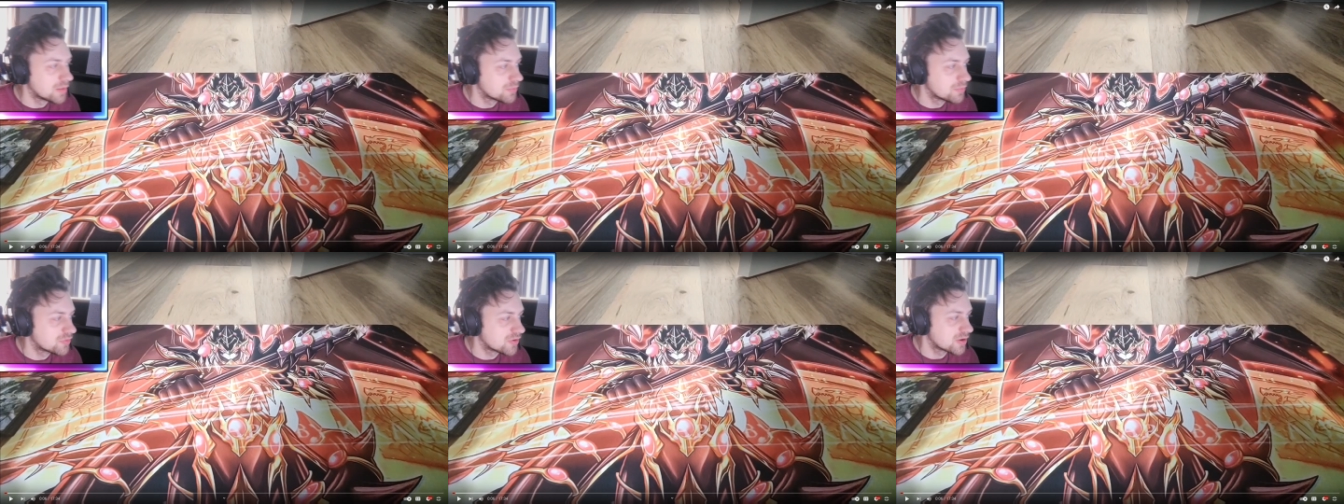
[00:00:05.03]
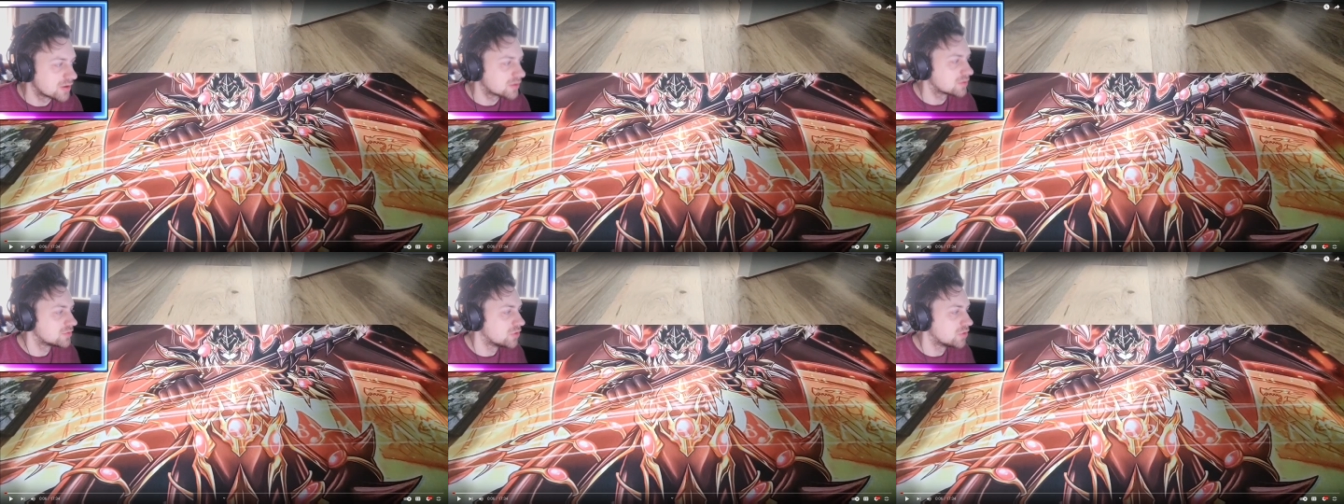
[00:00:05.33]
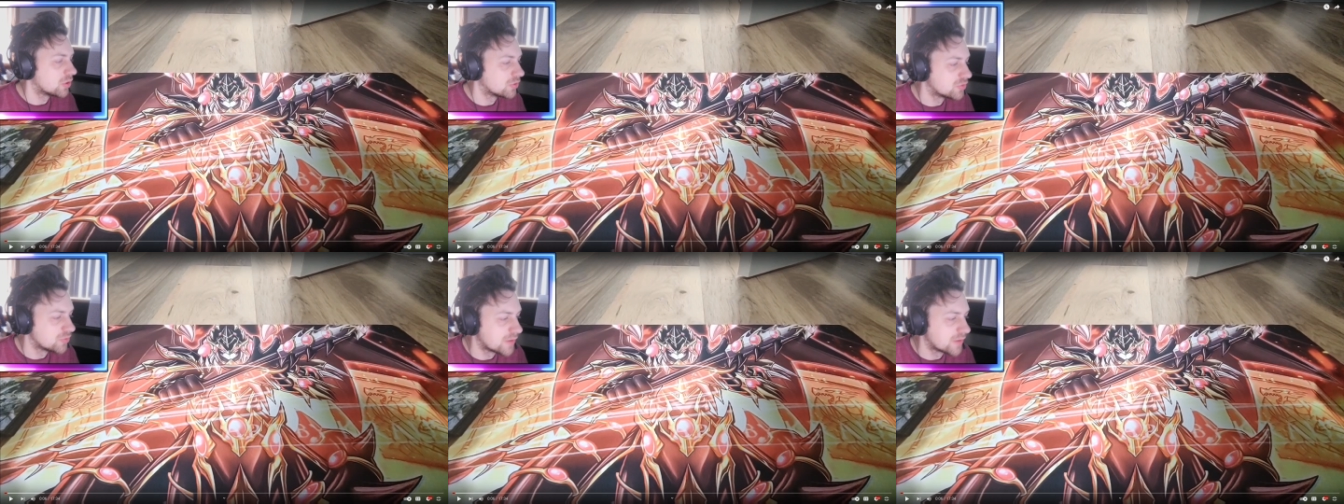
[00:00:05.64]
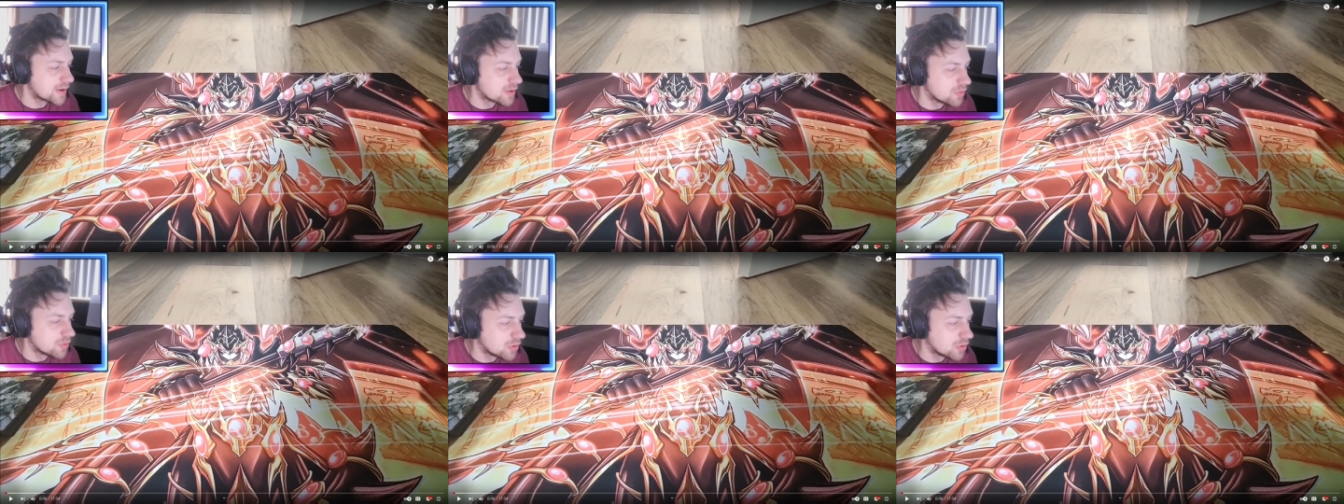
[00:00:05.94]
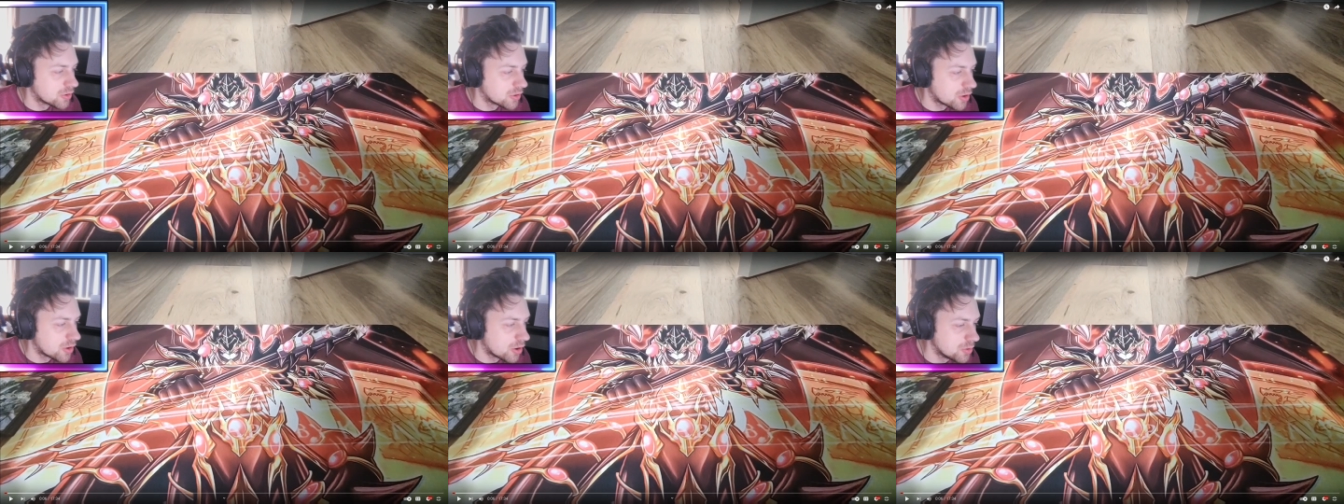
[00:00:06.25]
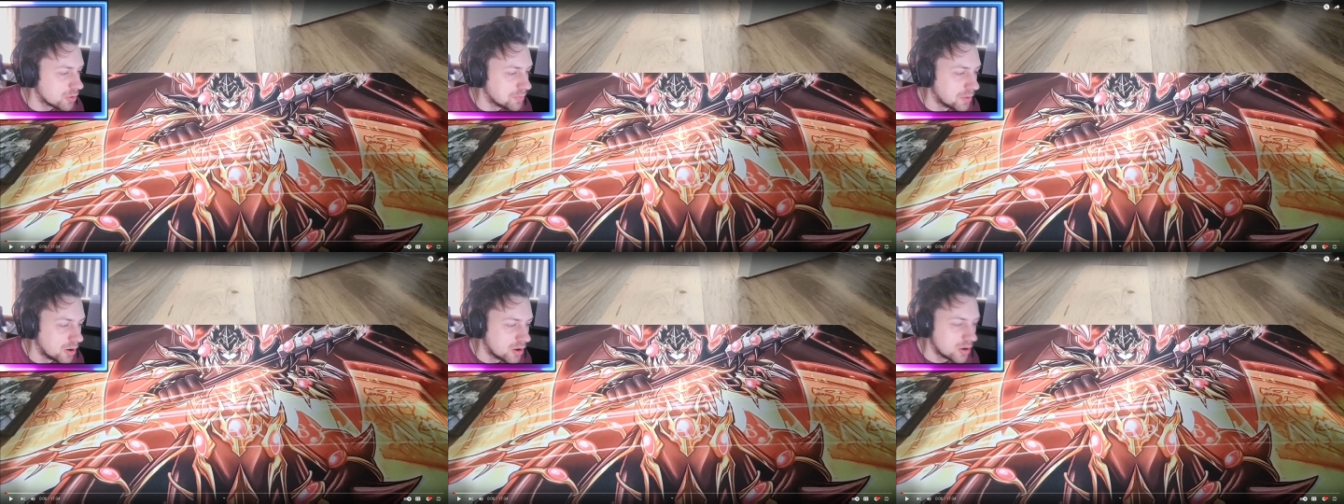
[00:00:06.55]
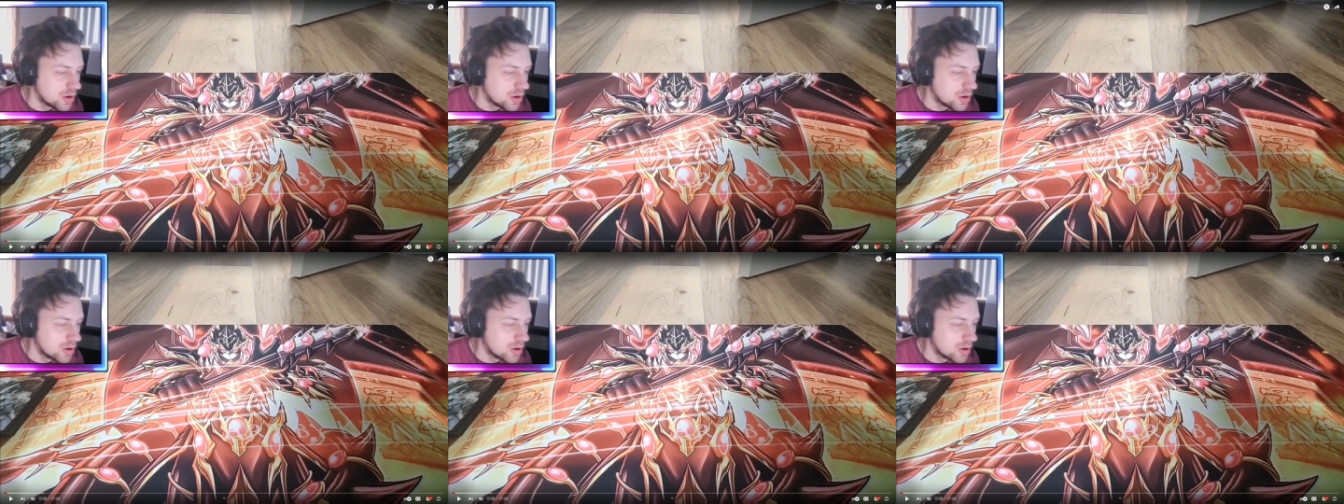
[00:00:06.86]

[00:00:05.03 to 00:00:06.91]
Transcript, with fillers: I'm sick, not doing a lot at home.